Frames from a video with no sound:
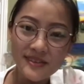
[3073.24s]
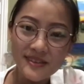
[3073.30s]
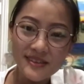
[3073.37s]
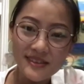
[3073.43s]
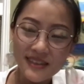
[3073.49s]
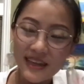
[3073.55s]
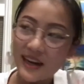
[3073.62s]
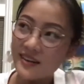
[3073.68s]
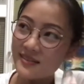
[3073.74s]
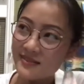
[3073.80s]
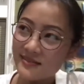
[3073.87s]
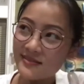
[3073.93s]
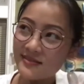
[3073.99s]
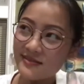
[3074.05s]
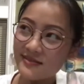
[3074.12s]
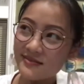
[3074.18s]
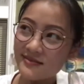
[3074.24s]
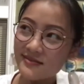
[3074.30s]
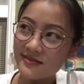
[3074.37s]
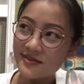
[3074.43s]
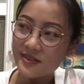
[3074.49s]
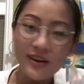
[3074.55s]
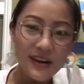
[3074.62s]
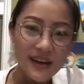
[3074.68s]
Yeah,
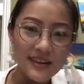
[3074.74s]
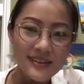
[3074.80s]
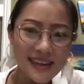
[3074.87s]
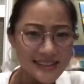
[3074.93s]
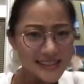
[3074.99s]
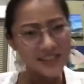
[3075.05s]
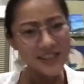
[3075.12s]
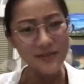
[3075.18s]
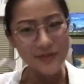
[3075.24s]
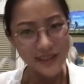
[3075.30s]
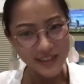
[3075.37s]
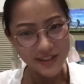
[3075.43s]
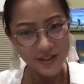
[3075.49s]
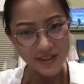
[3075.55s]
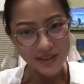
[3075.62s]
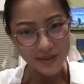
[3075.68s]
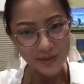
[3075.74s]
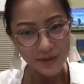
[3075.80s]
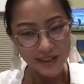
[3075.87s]
no, that's actually a really interesting point.